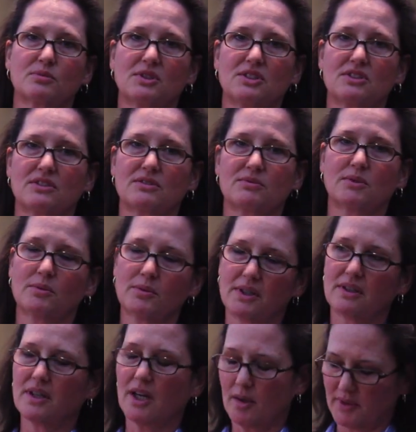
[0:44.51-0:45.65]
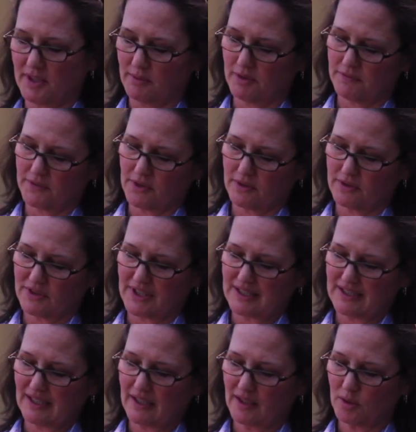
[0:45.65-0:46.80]
which is what we commonly refer to as the
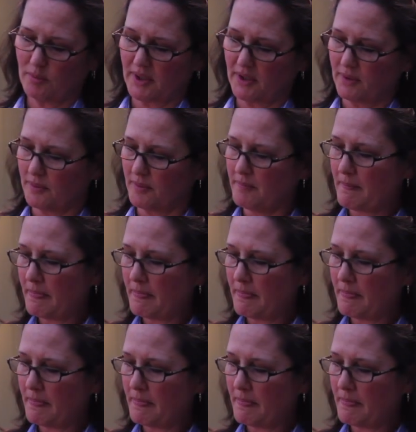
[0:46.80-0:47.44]
tailbone.